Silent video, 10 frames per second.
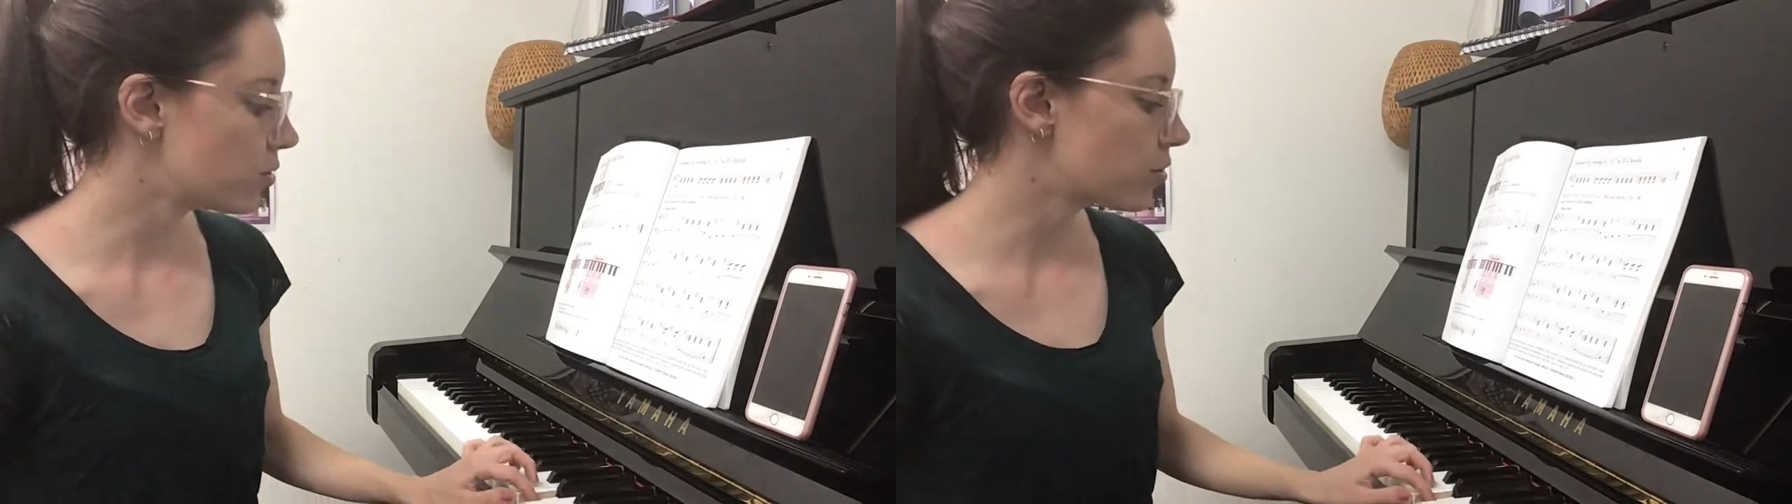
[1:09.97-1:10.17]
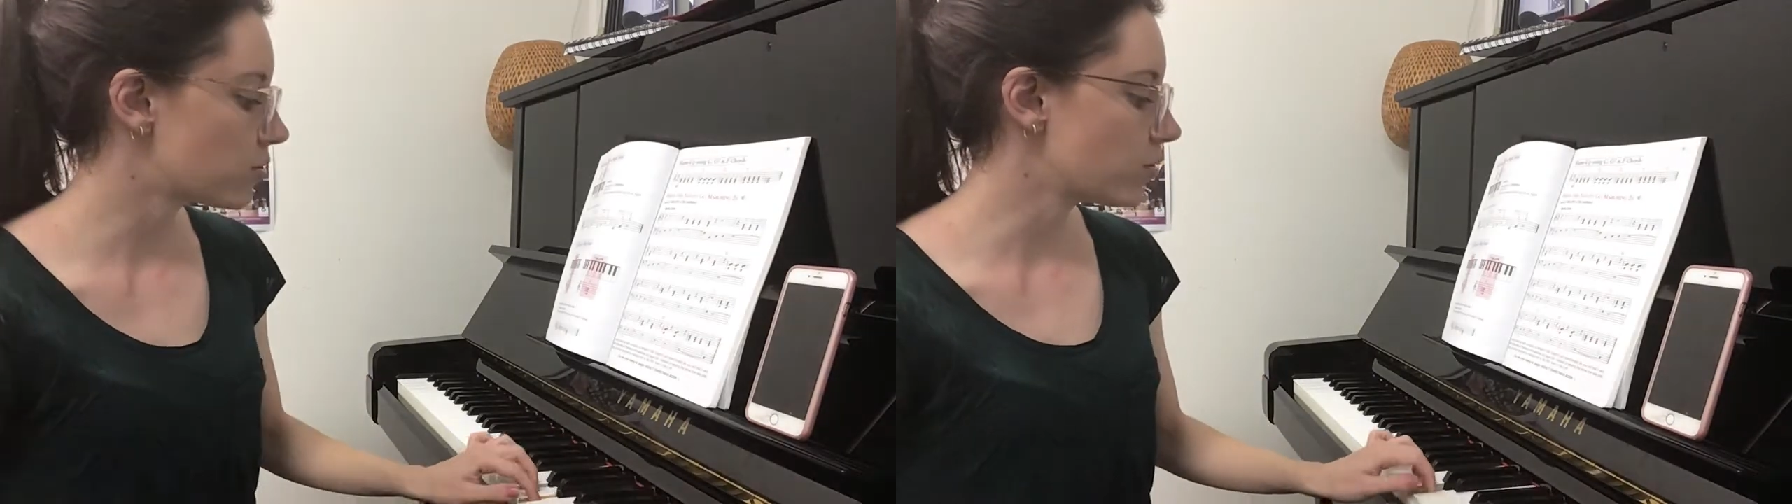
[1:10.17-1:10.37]

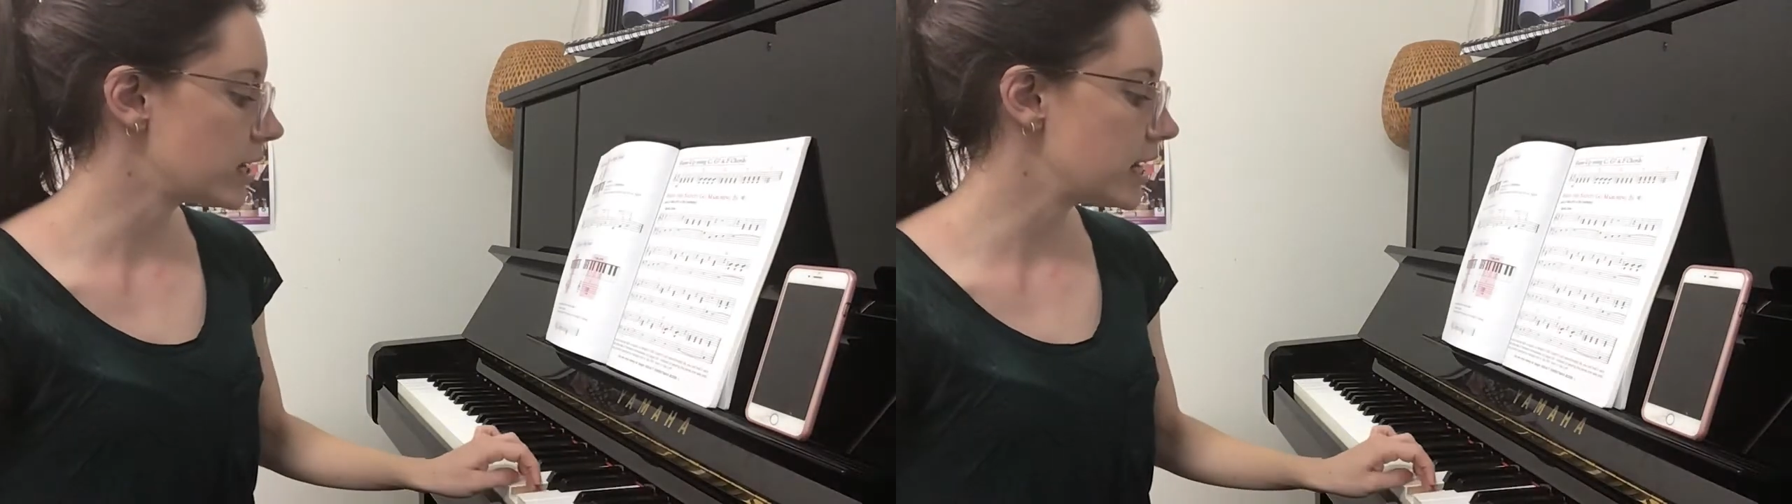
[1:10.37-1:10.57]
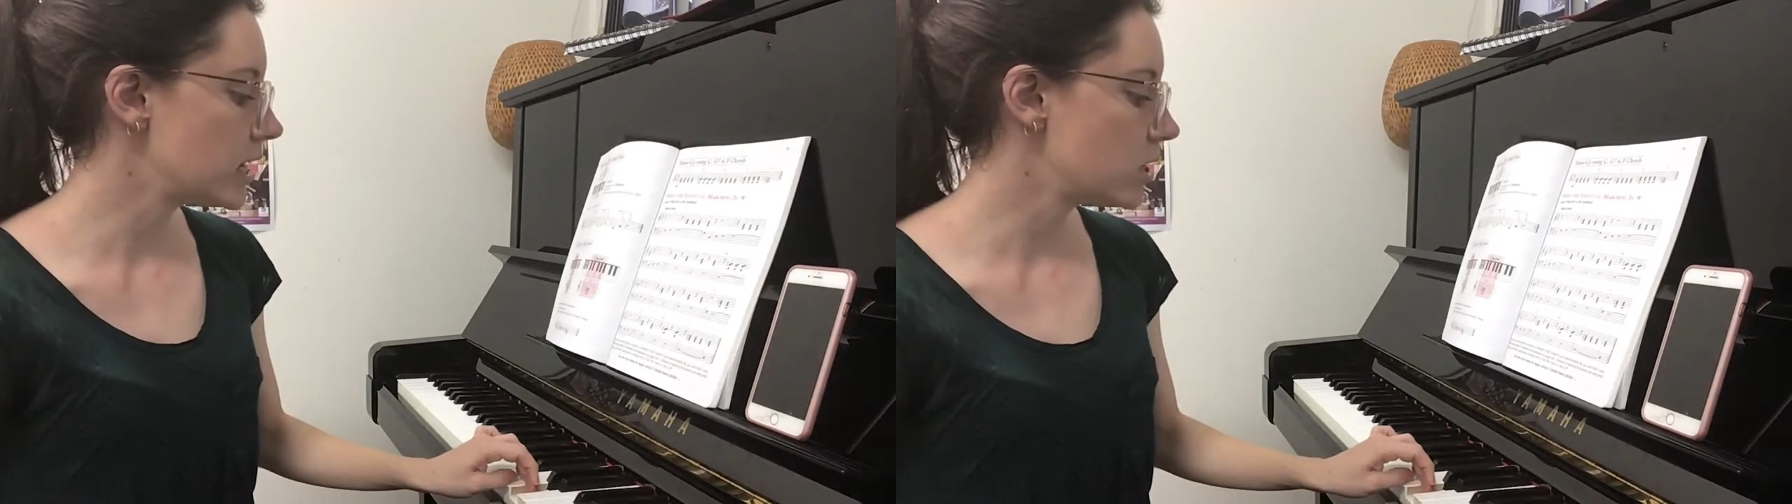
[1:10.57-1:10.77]

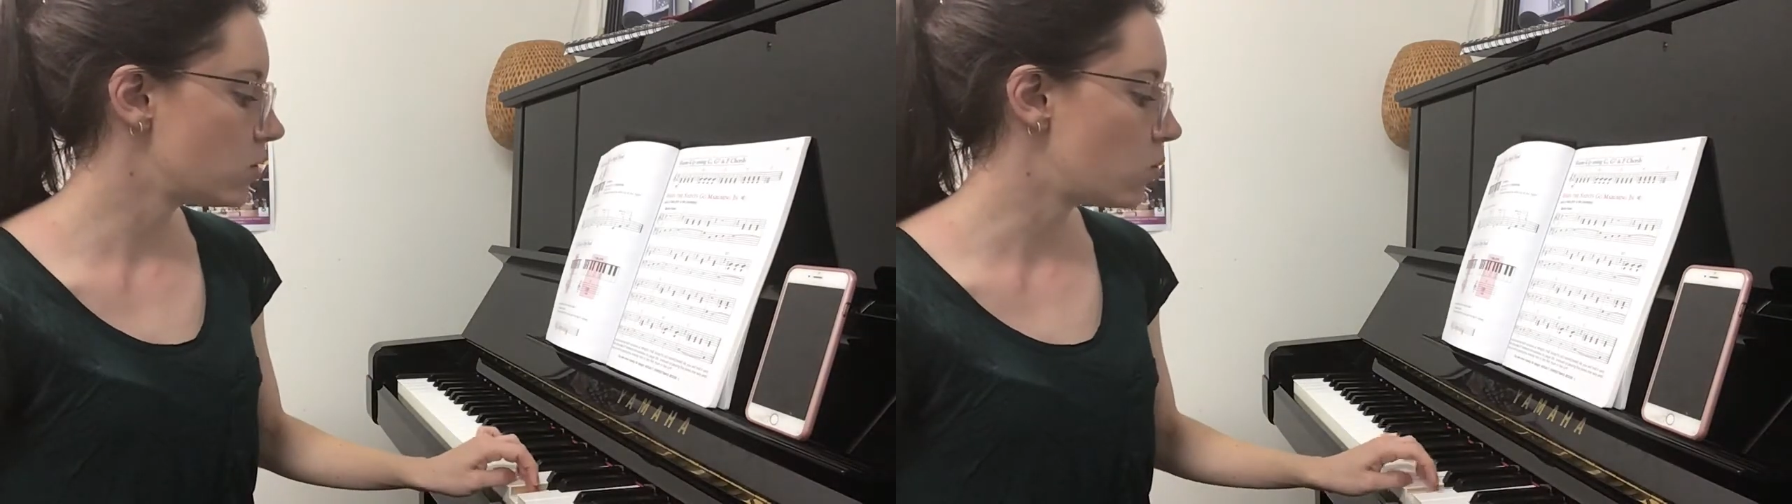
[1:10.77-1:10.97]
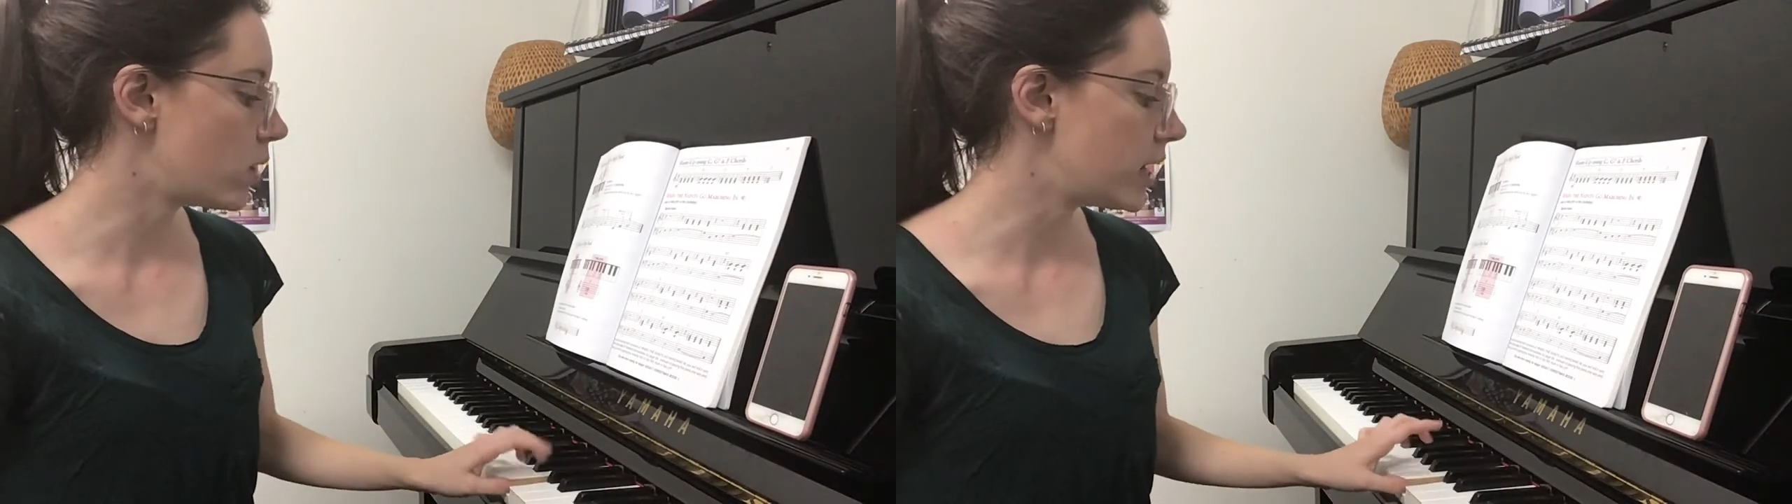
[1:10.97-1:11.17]
3,
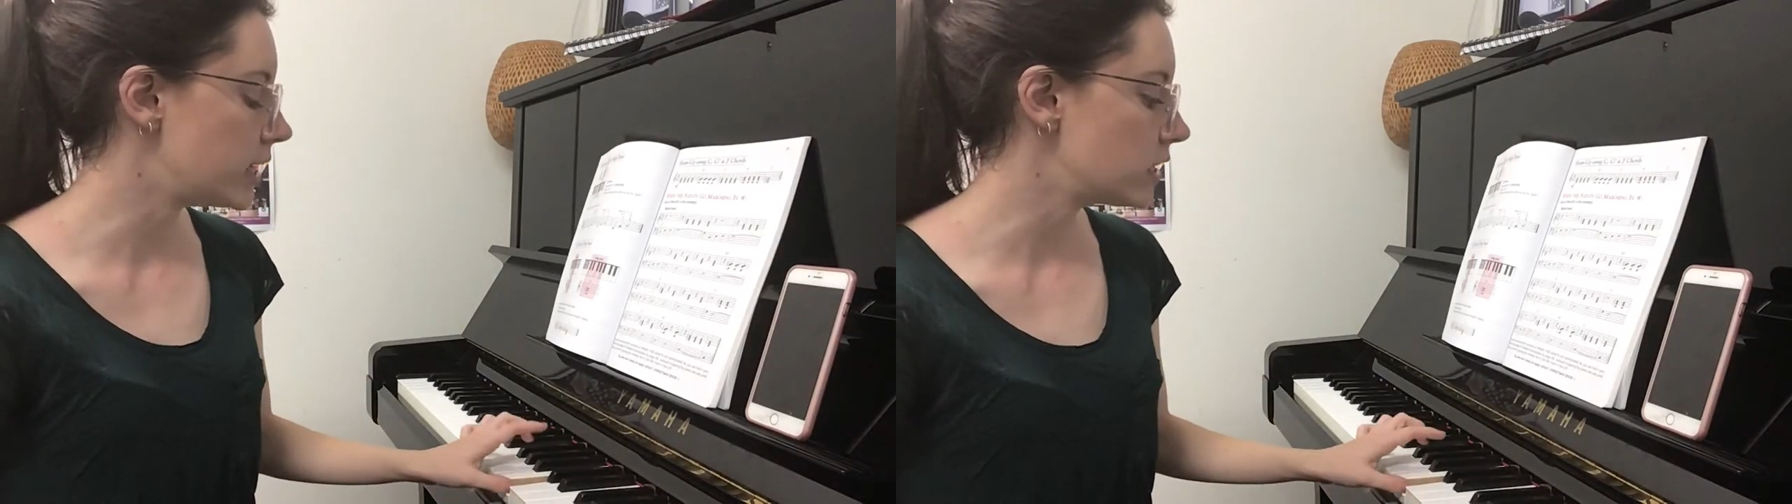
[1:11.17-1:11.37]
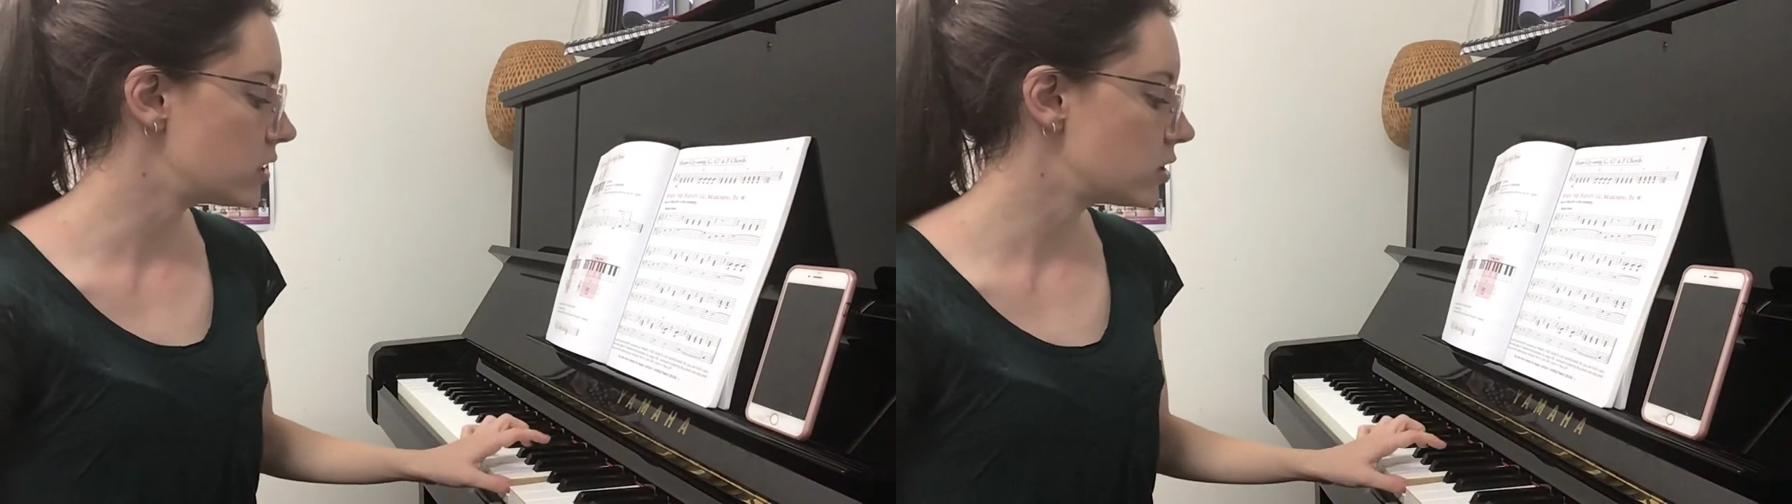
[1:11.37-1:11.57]

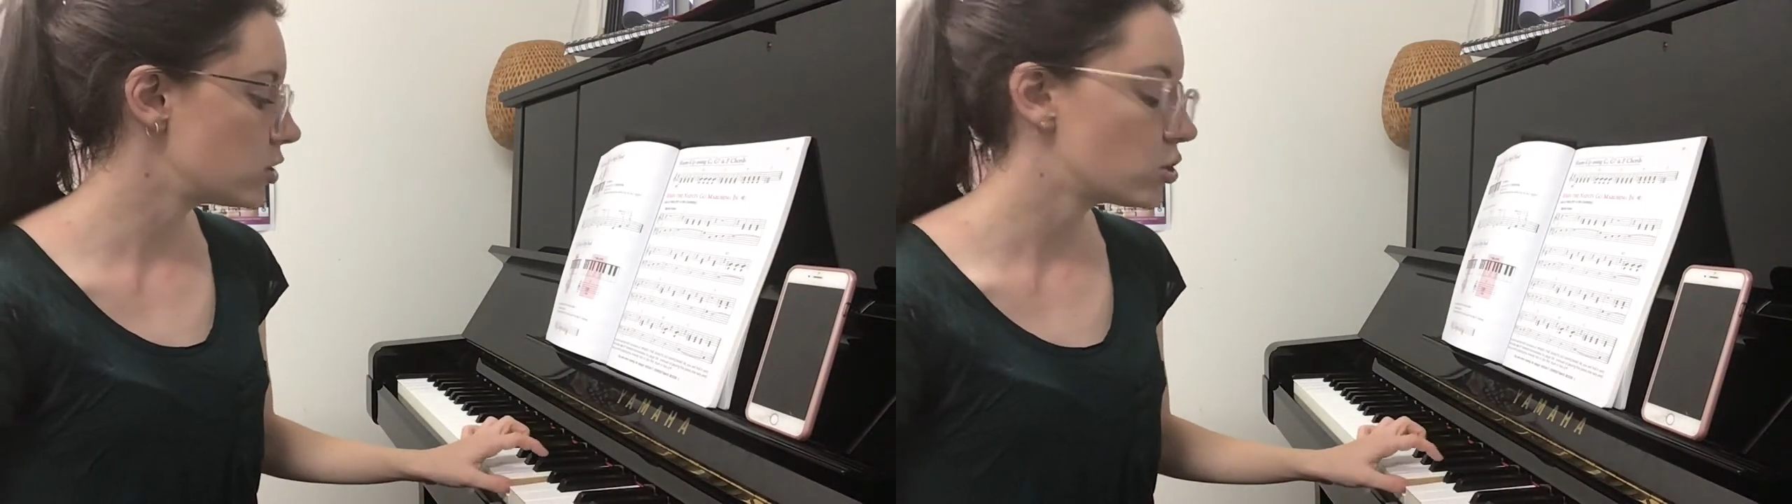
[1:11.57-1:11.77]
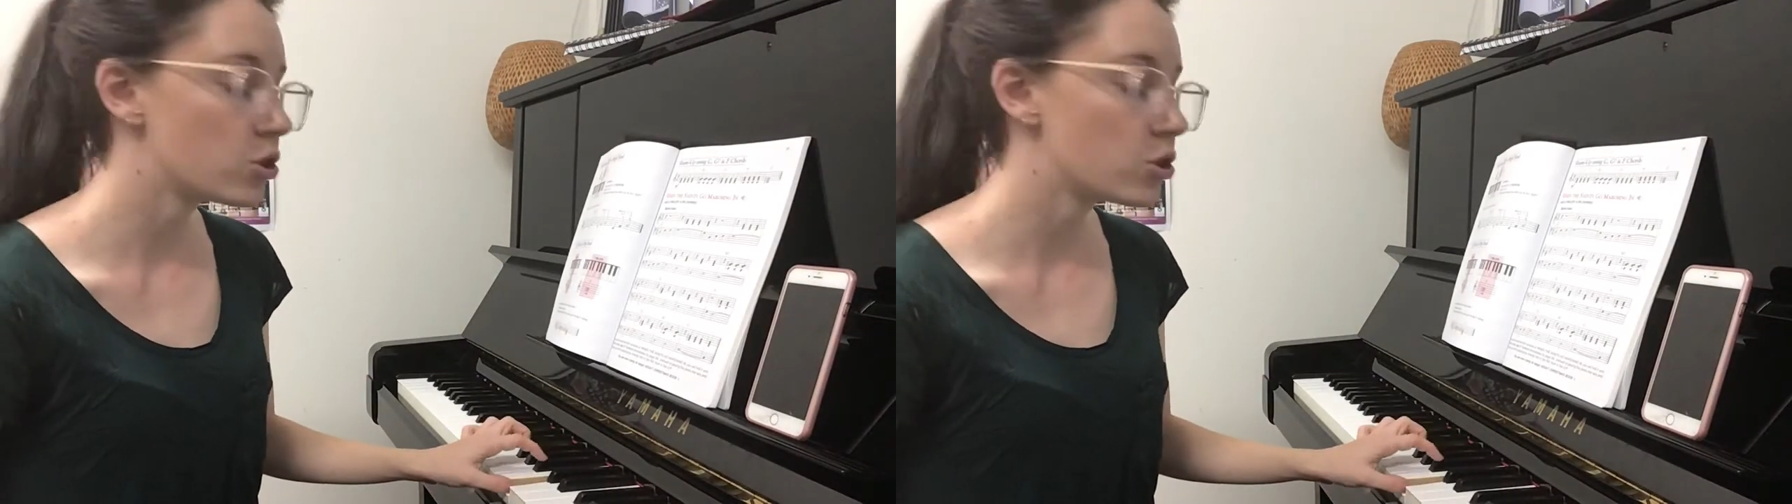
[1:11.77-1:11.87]
1,